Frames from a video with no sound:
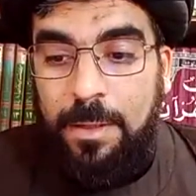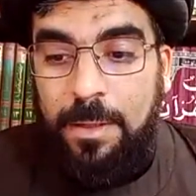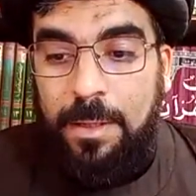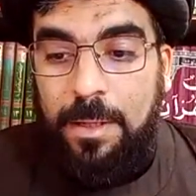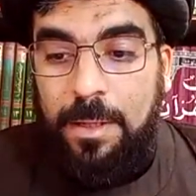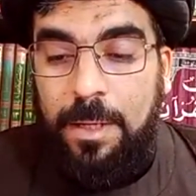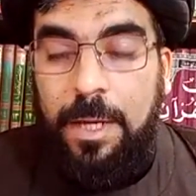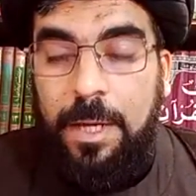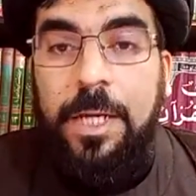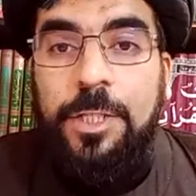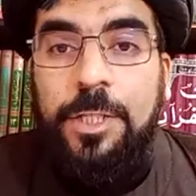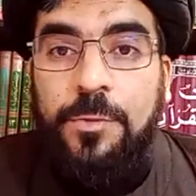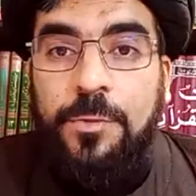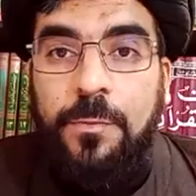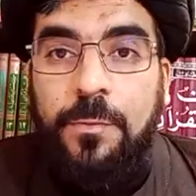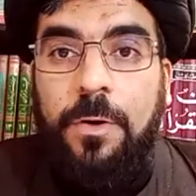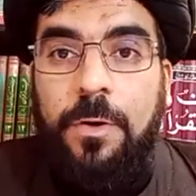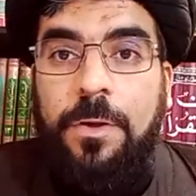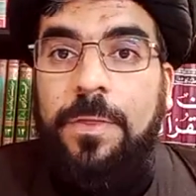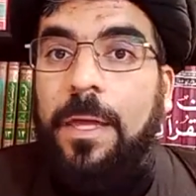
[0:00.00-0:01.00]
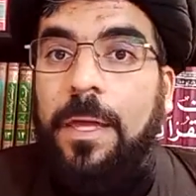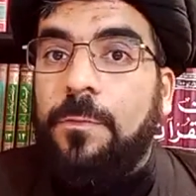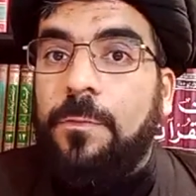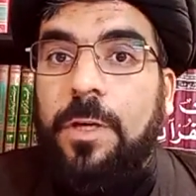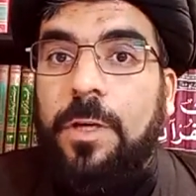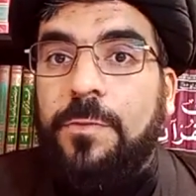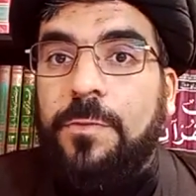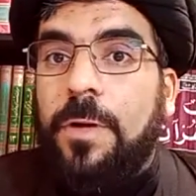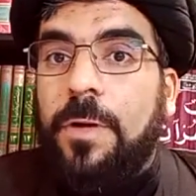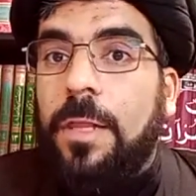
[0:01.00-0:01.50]
each work that was
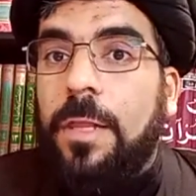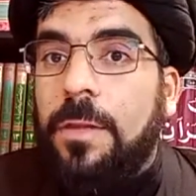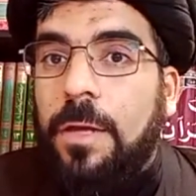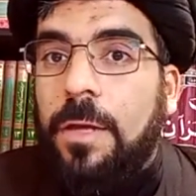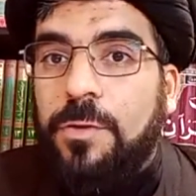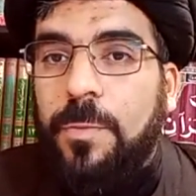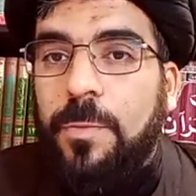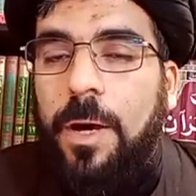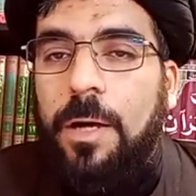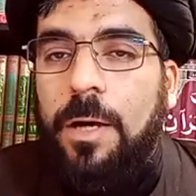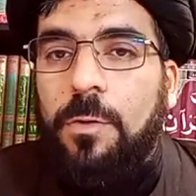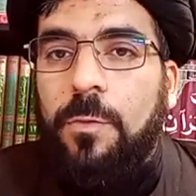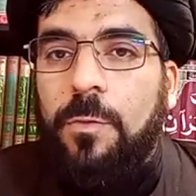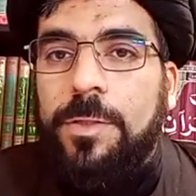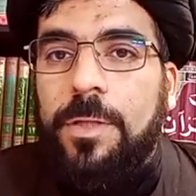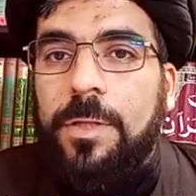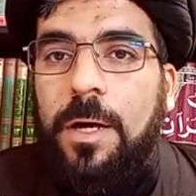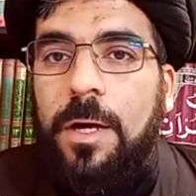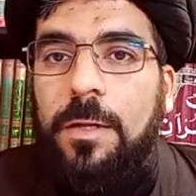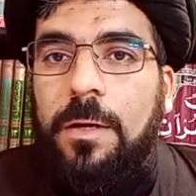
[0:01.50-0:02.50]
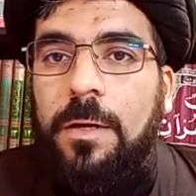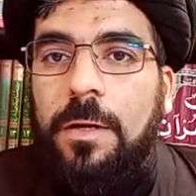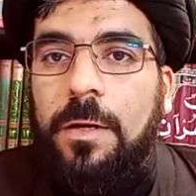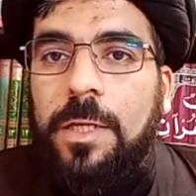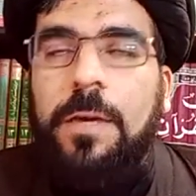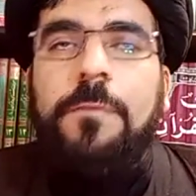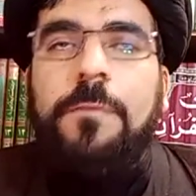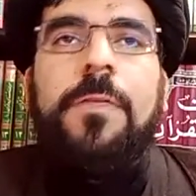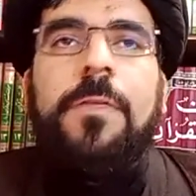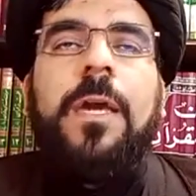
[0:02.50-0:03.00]
for Allah subhanahu wa ta'ala,
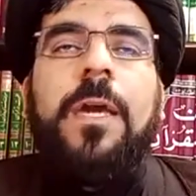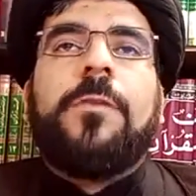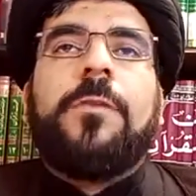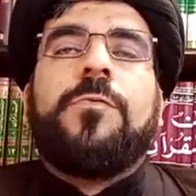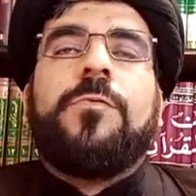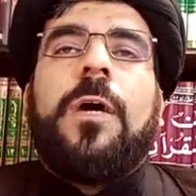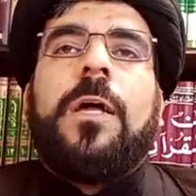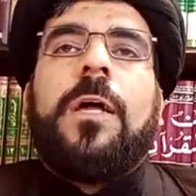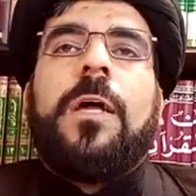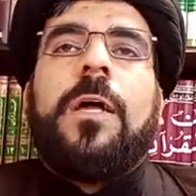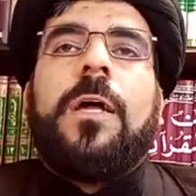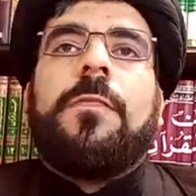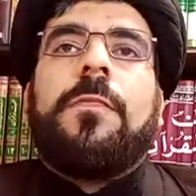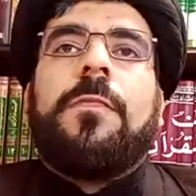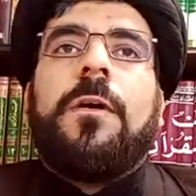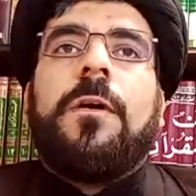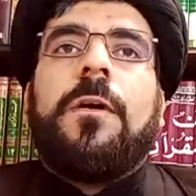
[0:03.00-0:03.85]
give thanks to Allah.